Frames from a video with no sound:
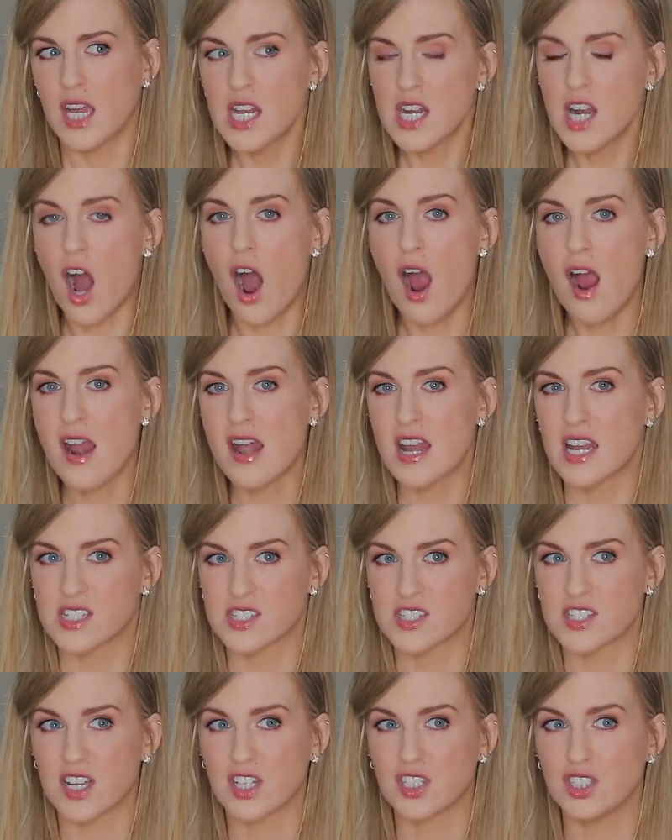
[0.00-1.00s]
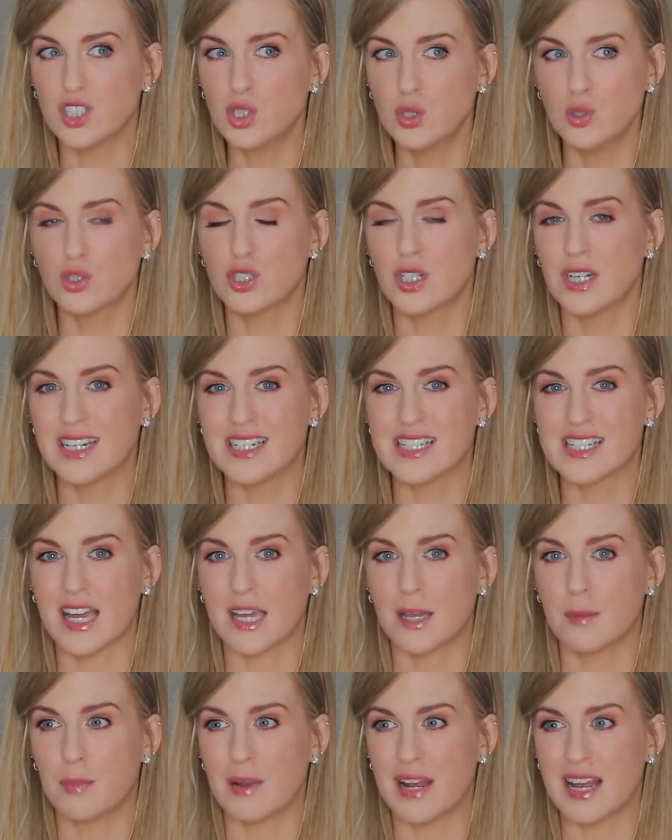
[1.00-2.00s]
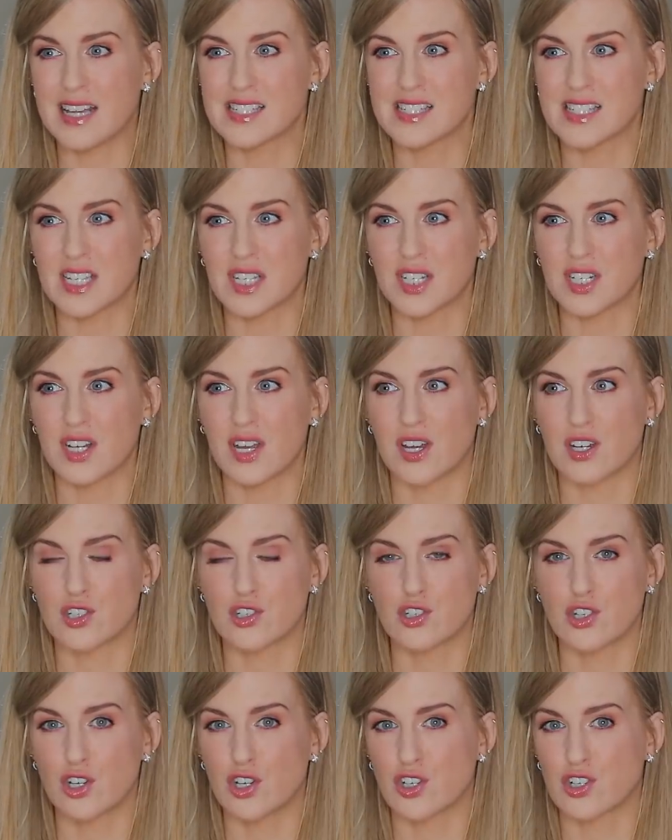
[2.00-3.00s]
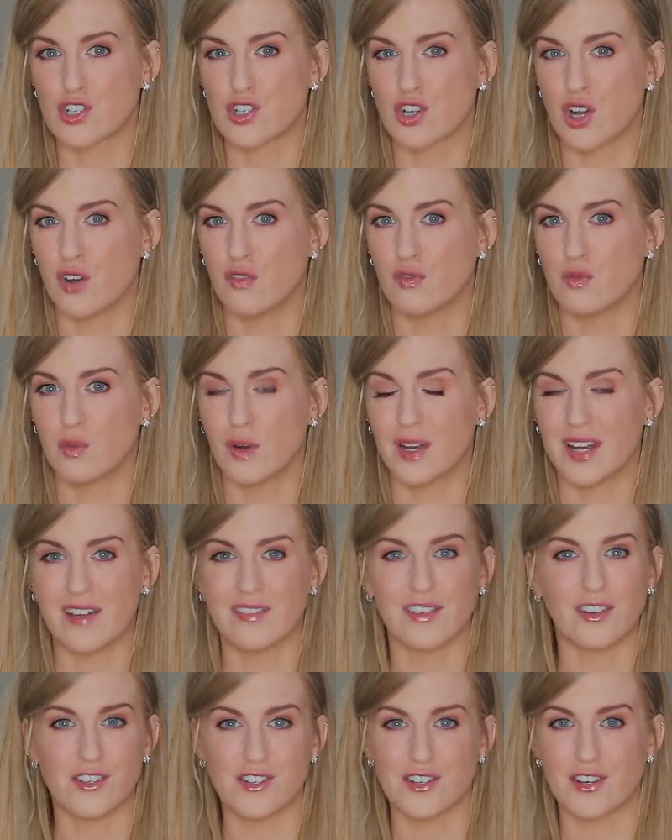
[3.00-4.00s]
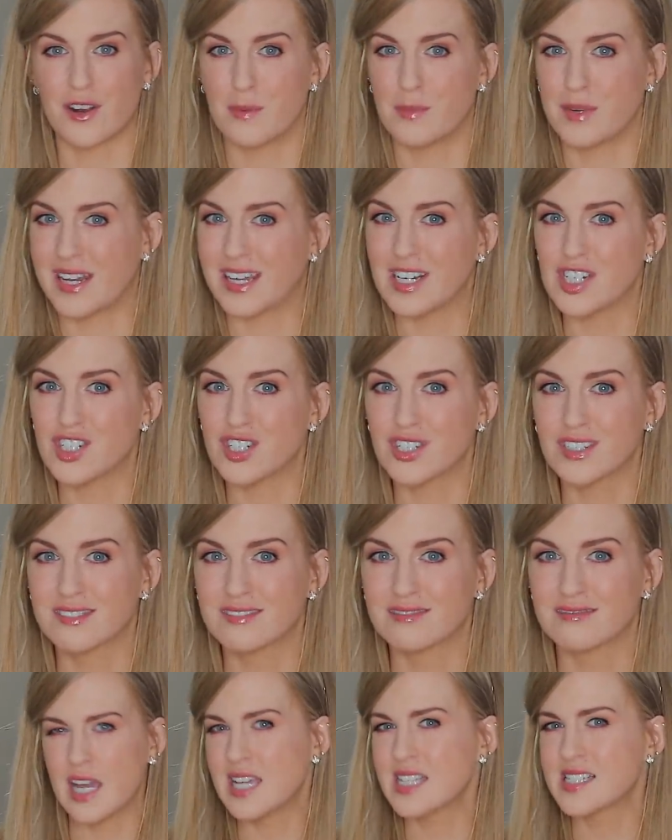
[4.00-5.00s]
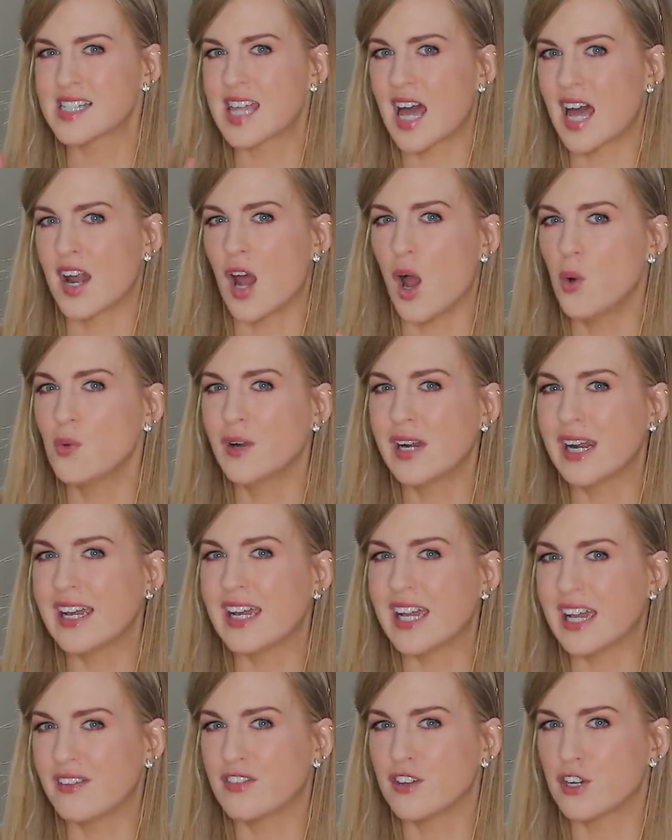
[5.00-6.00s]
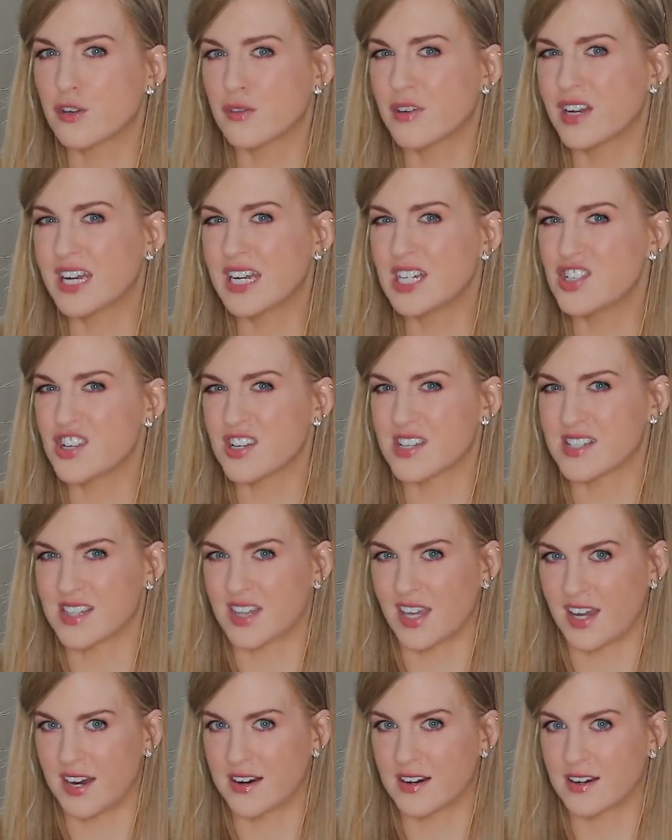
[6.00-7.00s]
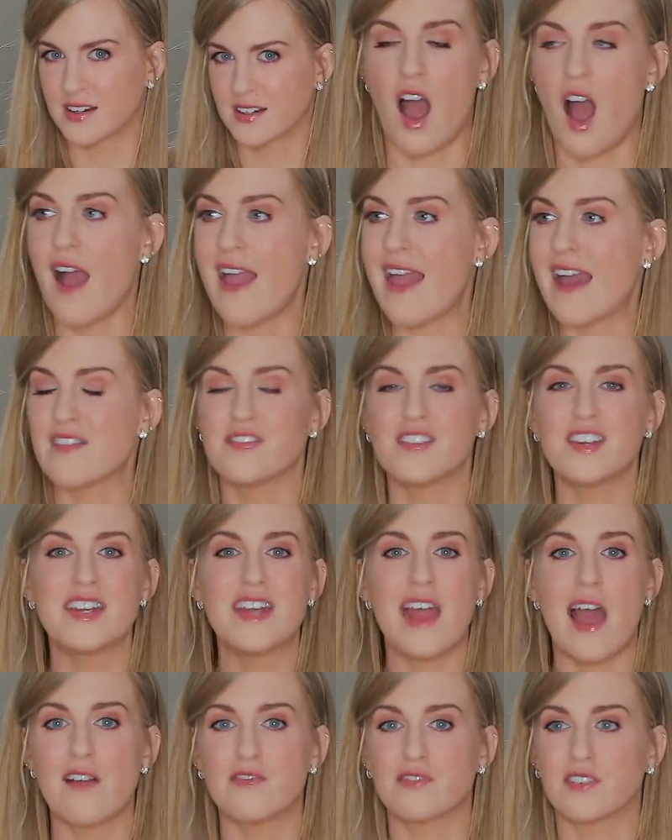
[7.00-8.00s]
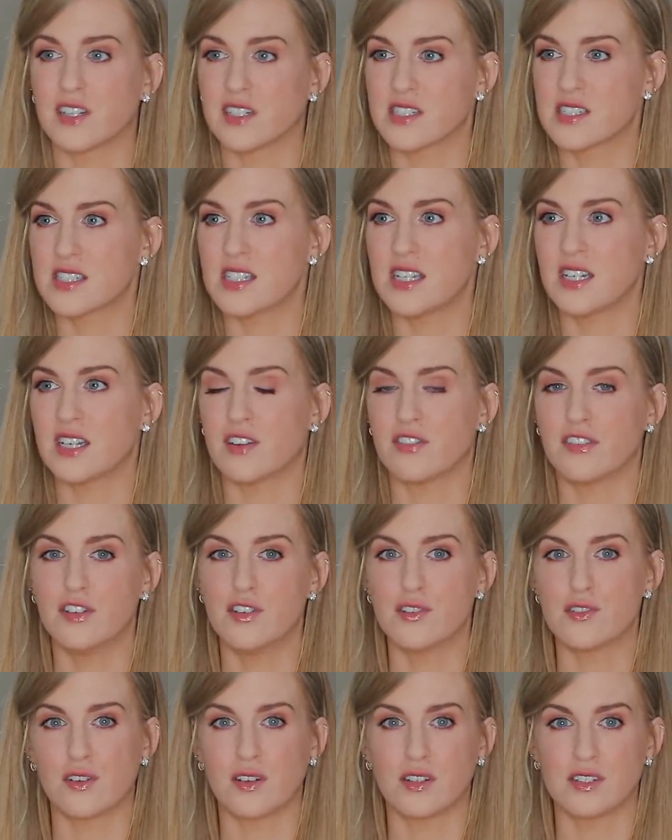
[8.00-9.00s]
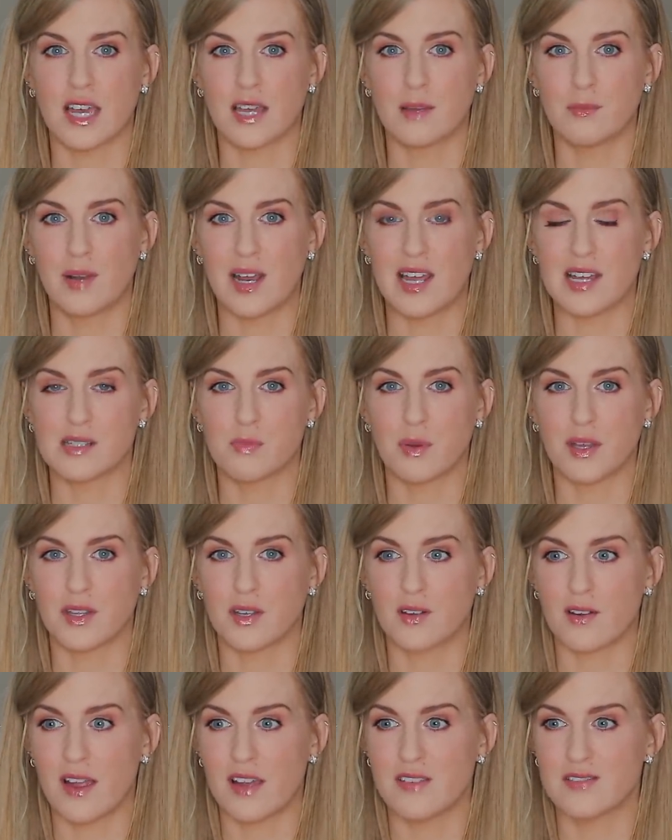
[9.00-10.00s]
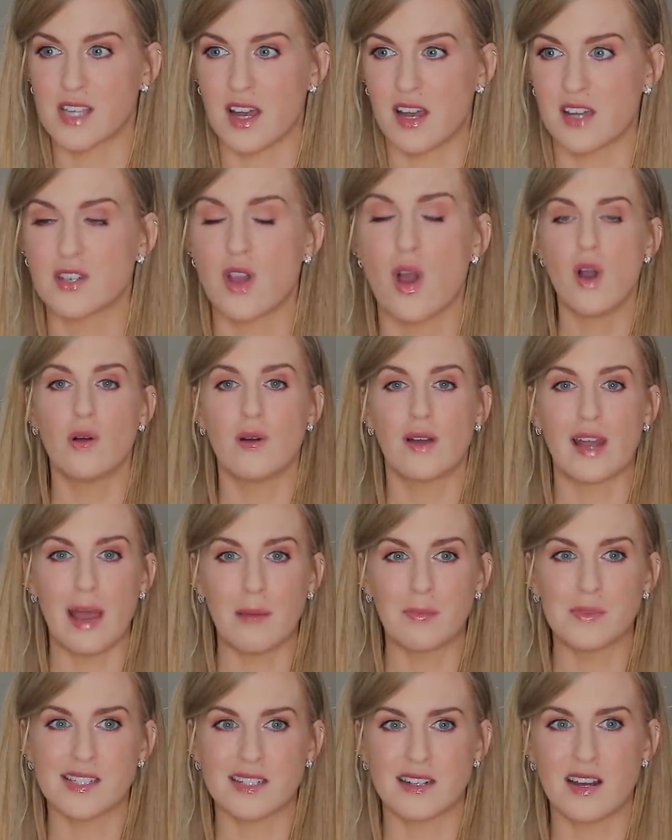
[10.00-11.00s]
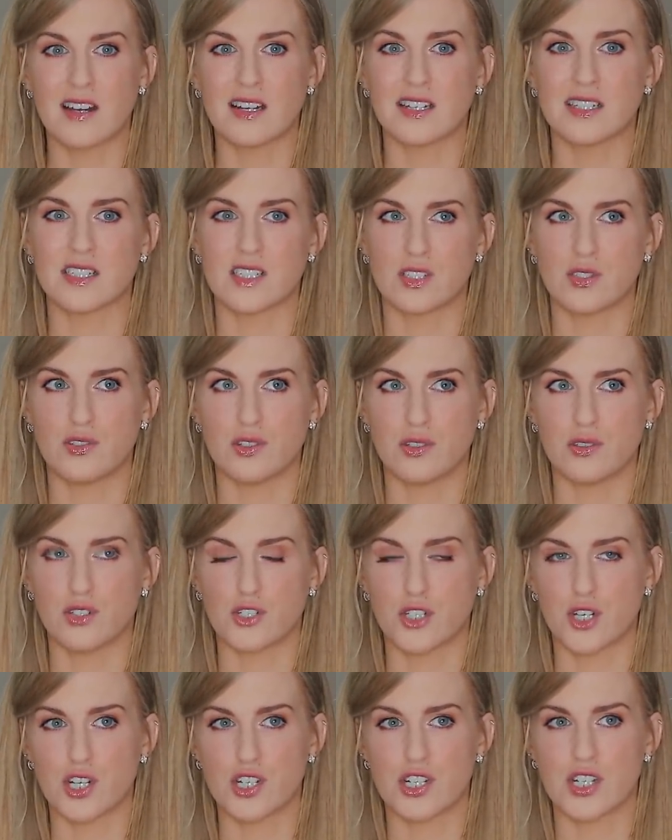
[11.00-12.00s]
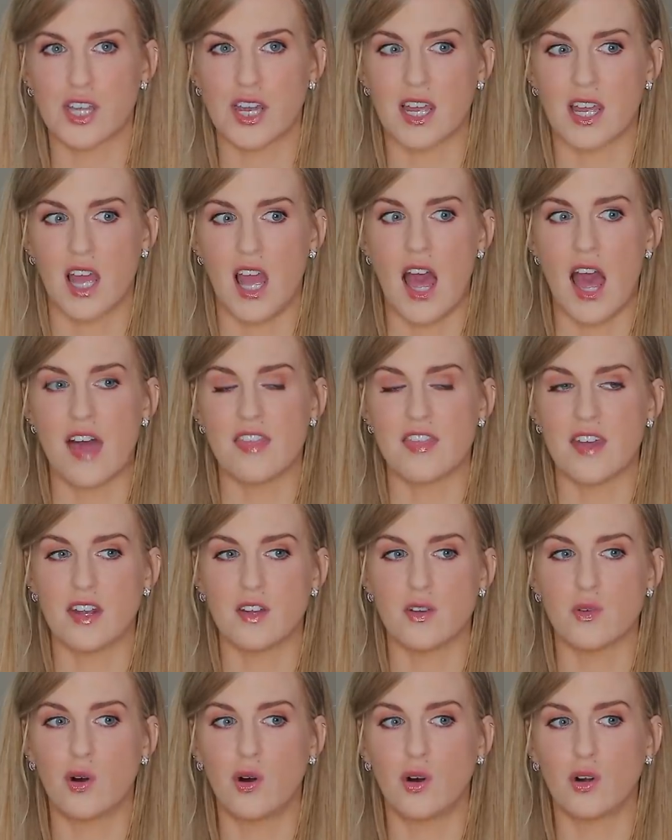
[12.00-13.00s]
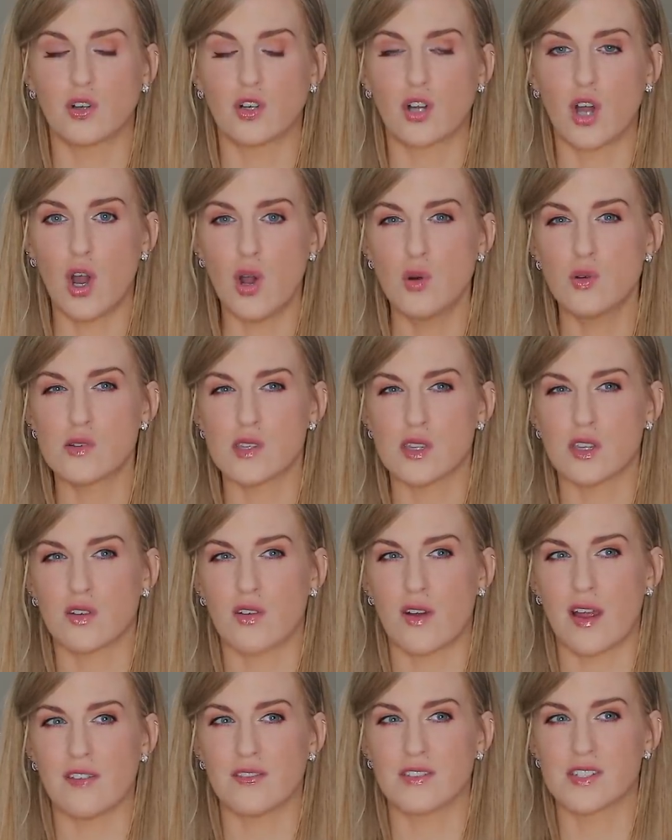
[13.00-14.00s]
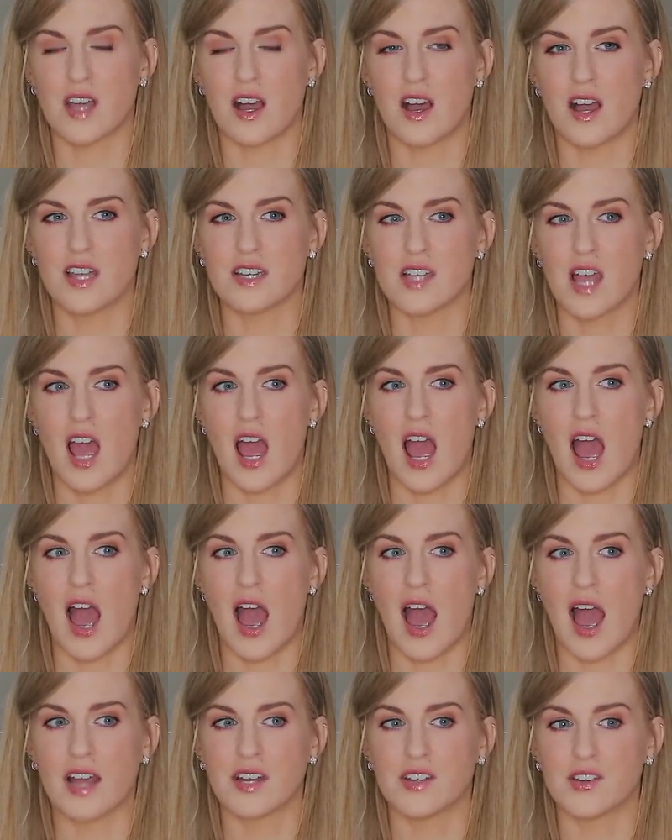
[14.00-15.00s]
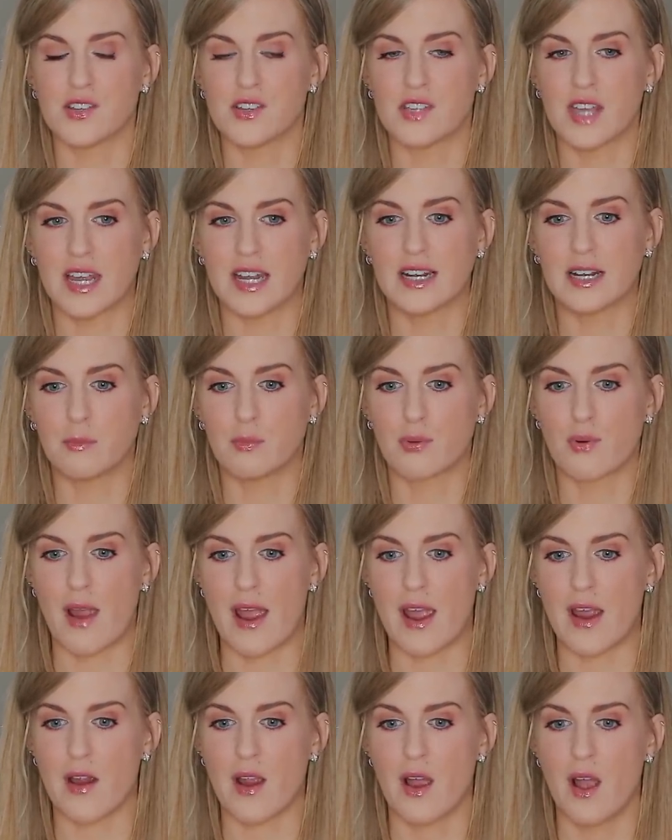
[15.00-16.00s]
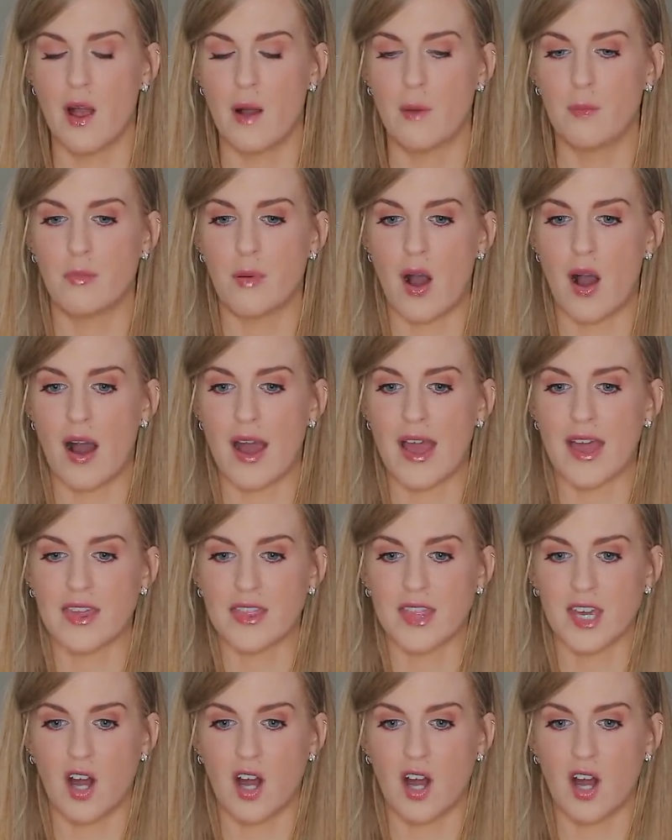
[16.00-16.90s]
In Ireland, they'll usually take place in a church of whatever denomination. Is that only if you're religious there? I have never seen a funeral take place by the graveside. What happens in Ireland is you do the church thing, and then you all go to the graveside, and you say a little prayer by the